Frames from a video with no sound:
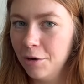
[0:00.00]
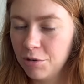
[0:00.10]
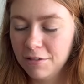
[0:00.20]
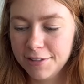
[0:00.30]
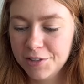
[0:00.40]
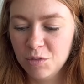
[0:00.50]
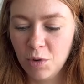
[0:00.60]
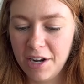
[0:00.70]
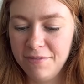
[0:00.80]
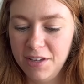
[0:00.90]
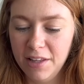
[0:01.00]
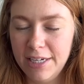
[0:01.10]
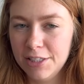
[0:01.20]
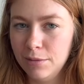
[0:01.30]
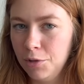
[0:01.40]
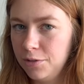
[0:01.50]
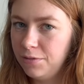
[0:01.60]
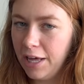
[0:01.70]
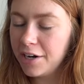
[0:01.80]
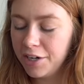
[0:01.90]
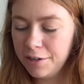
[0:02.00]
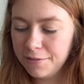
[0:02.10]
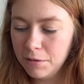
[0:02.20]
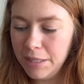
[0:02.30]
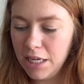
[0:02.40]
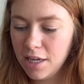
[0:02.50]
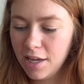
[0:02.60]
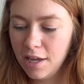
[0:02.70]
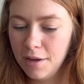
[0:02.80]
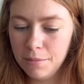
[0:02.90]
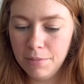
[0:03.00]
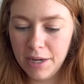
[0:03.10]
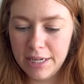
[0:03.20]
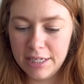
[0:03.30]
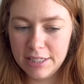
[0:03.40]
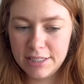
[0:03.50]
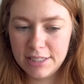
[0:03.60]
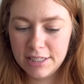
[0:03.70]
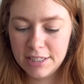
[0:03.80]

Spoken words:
preference and what I feel like is the most flattering for me. But